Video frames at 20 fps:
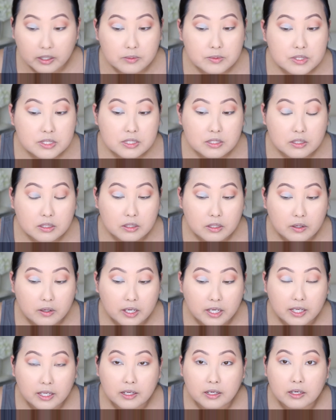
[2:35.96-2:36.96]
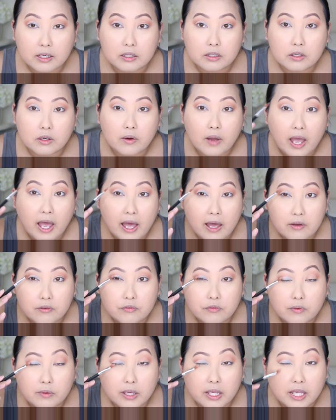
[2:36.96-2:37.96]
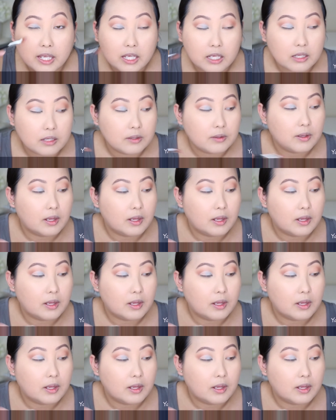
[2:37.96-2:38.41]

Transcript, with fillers: I'm just gonna go ahead and go halfway.